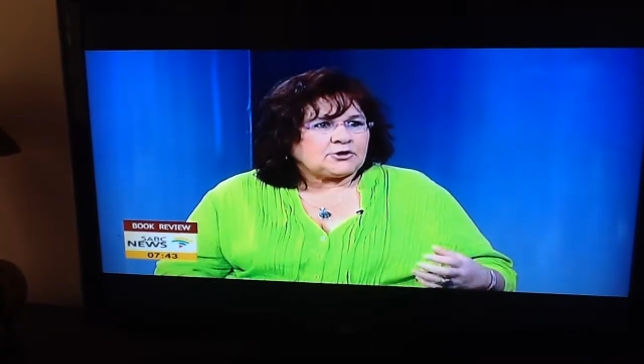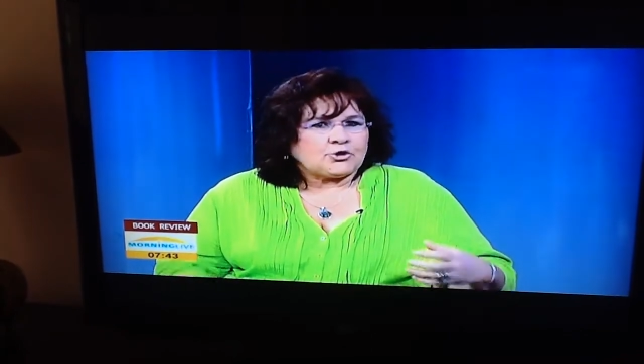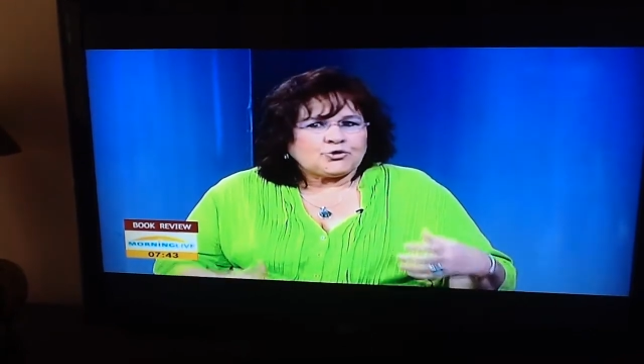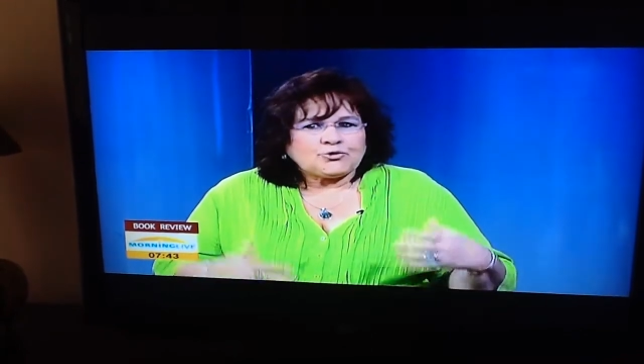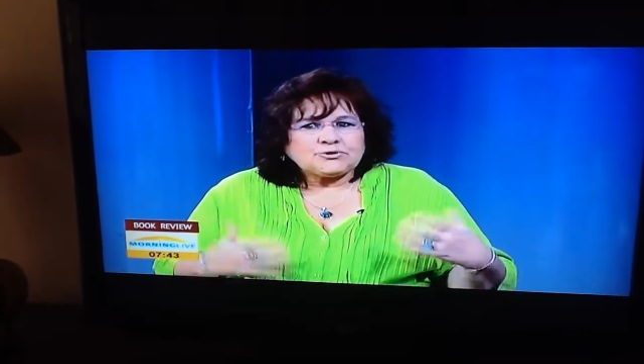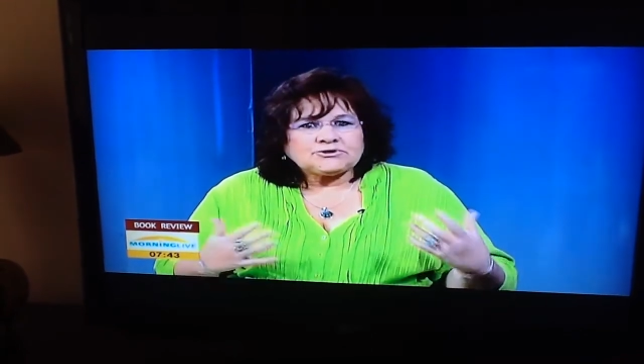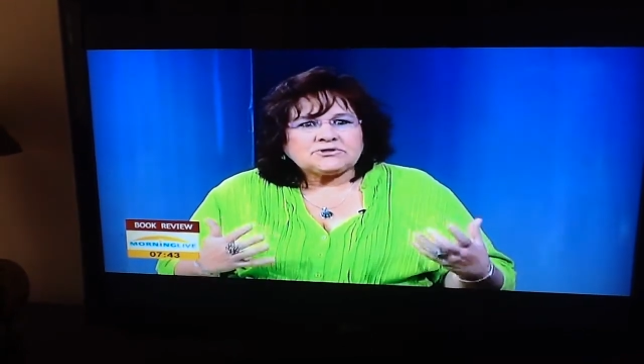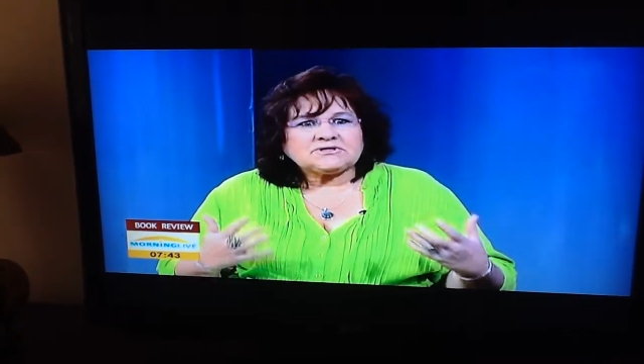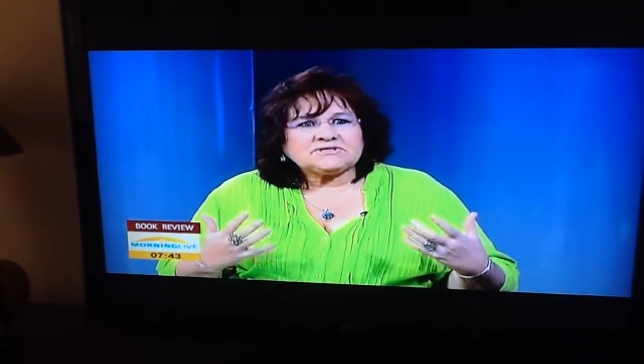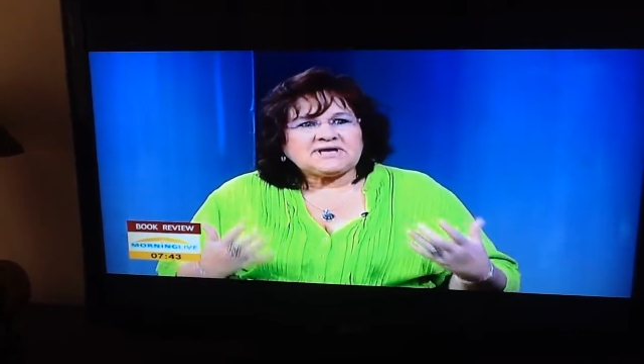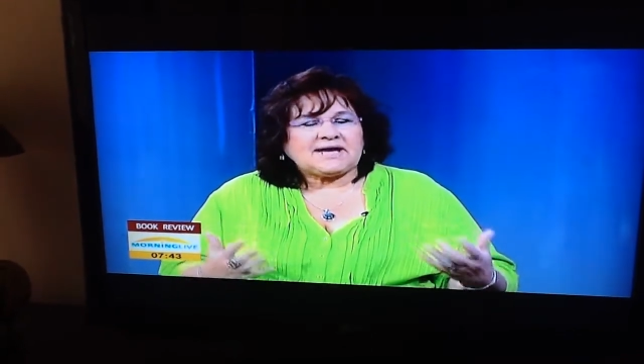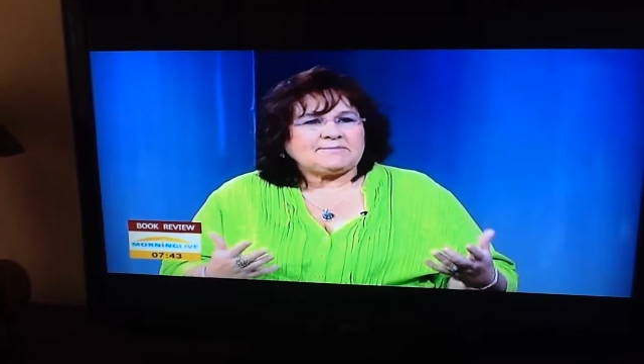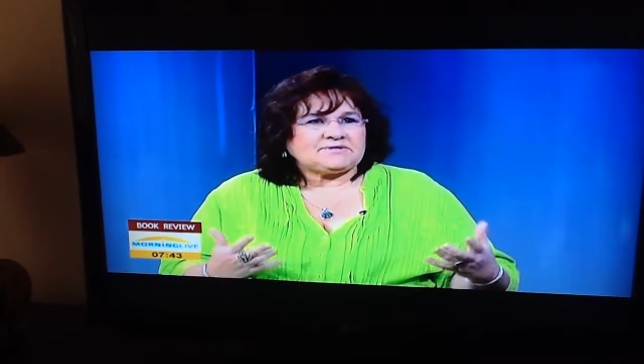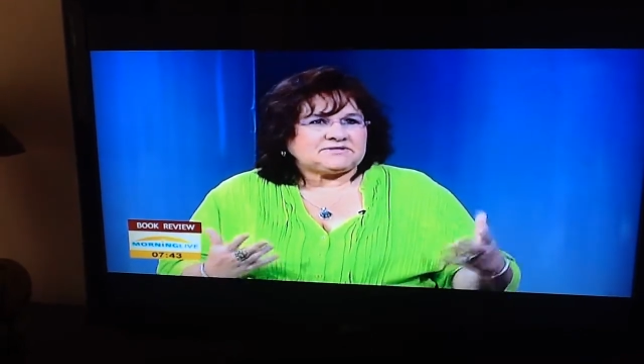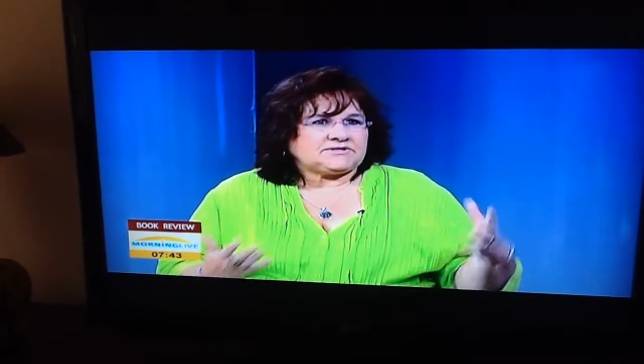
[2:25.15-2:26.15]
who's got
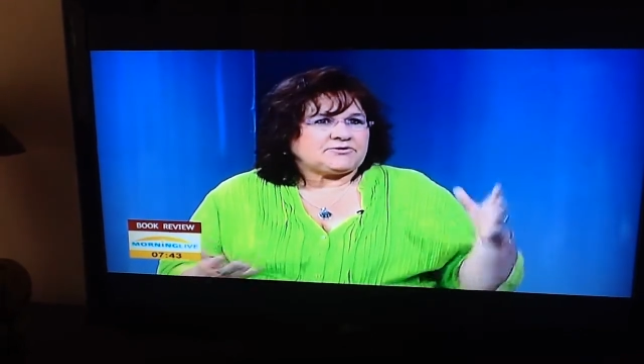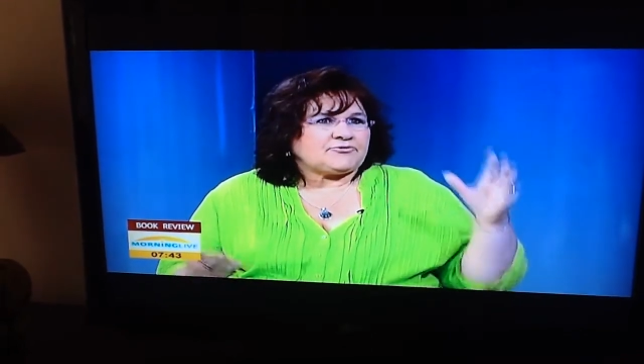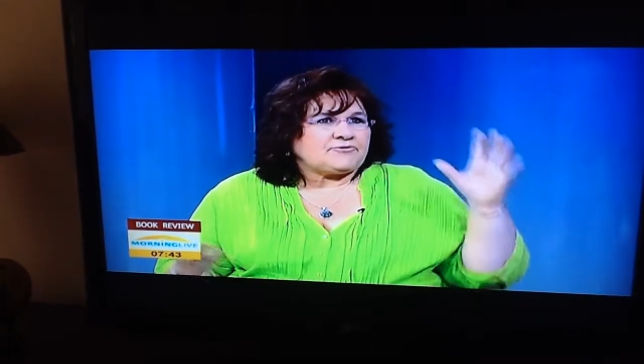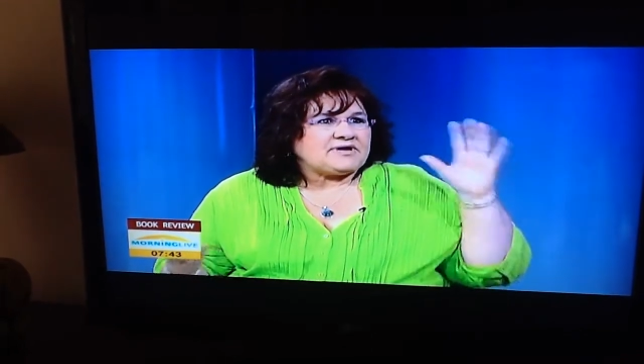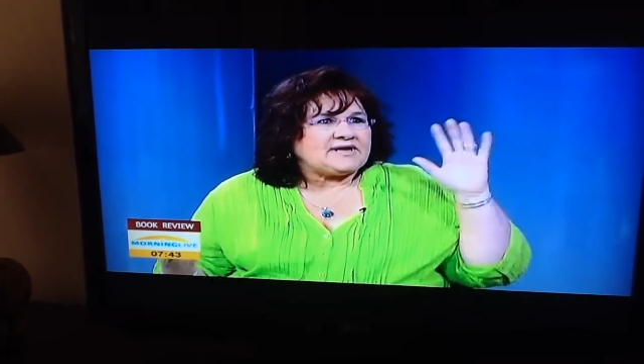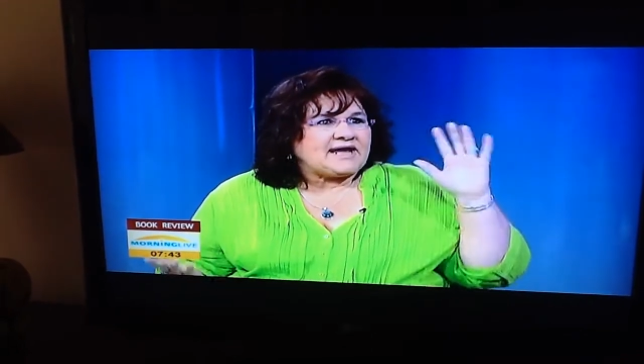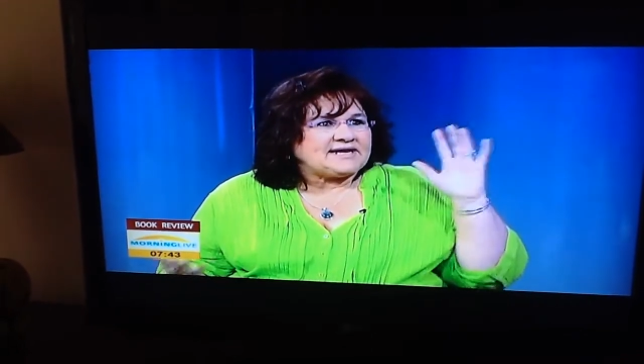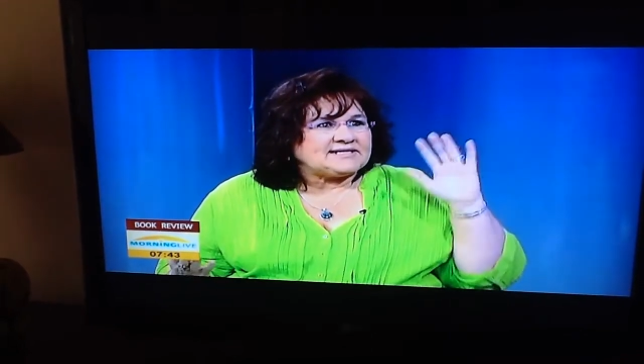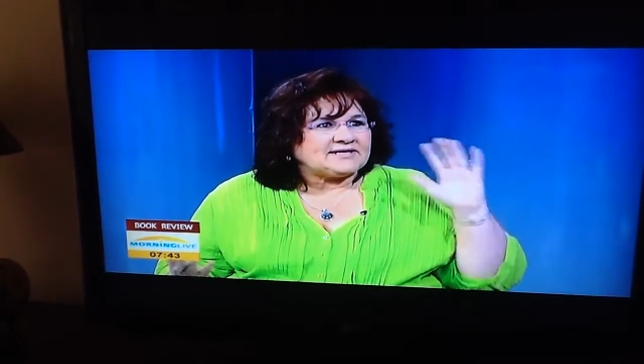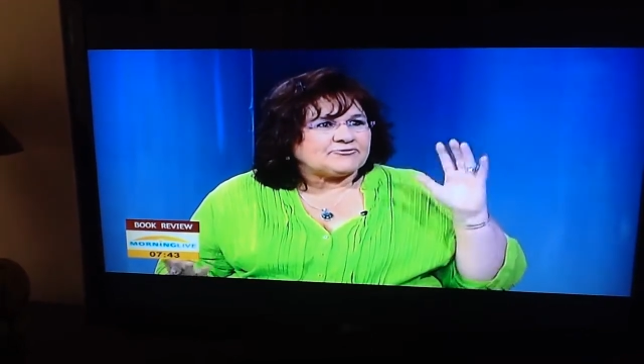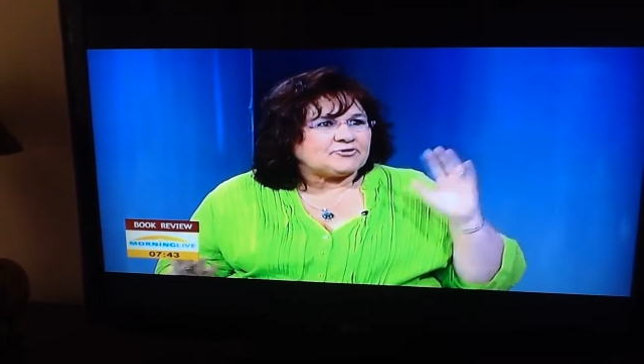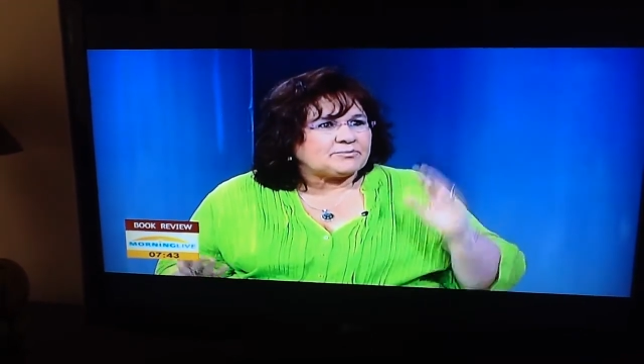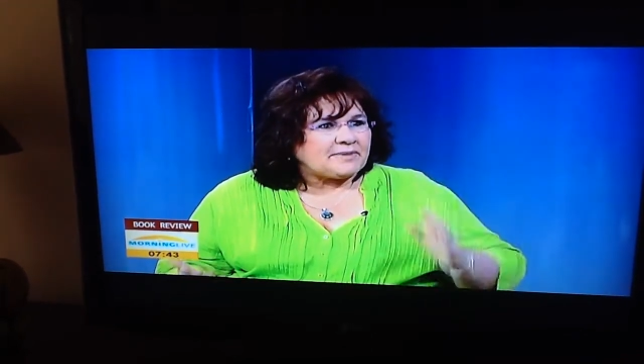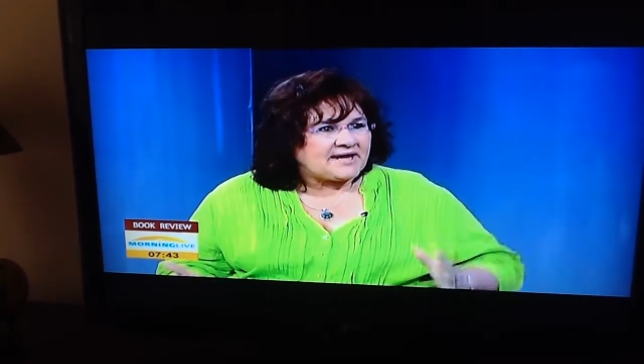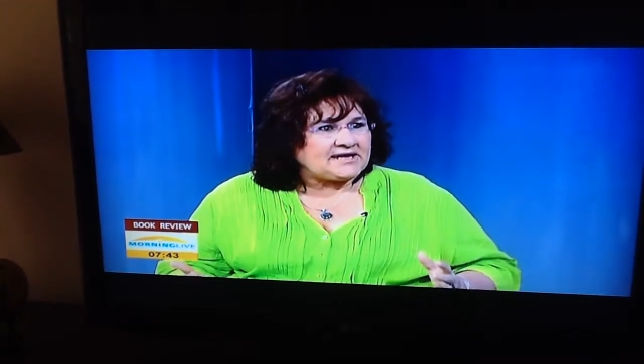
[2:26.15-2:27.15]
time to sit and read
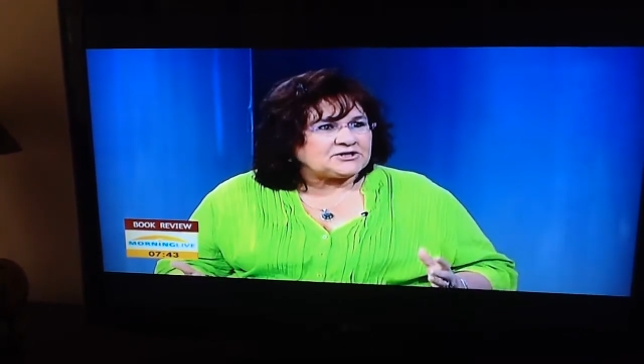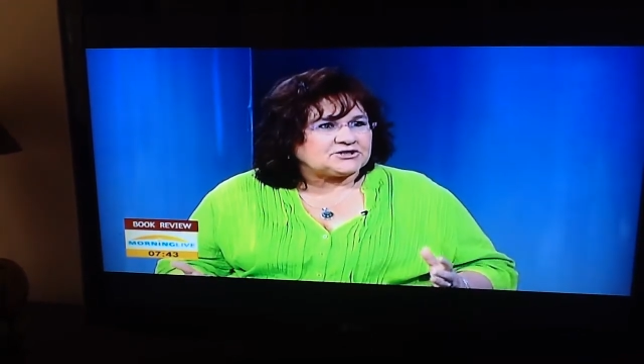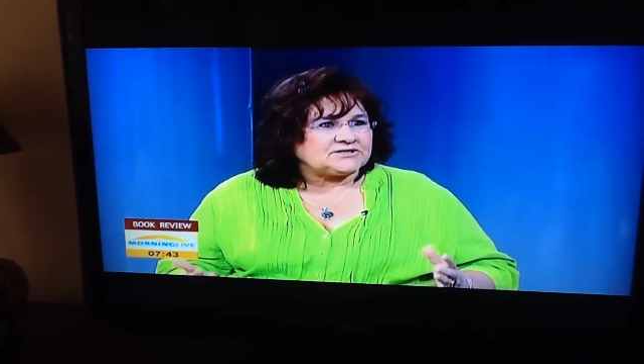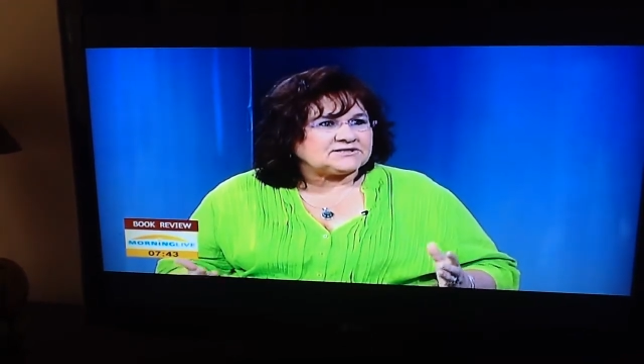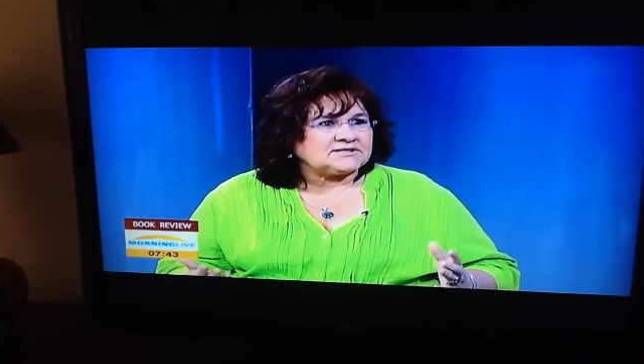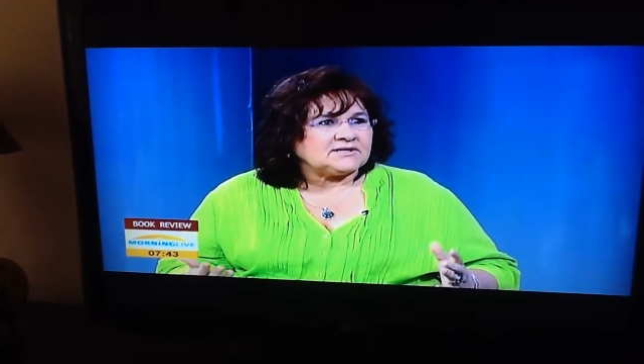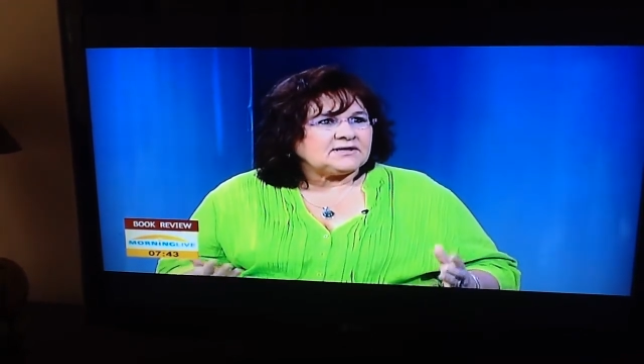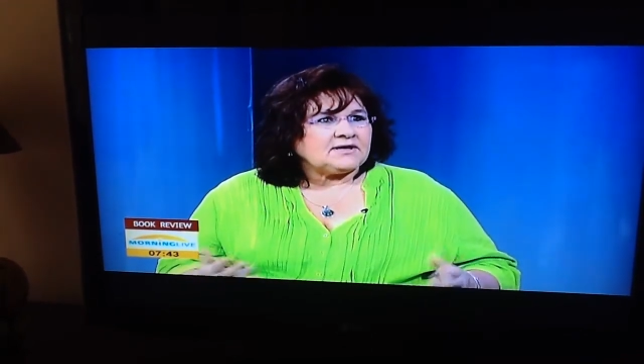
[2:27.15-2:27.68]
800 pages?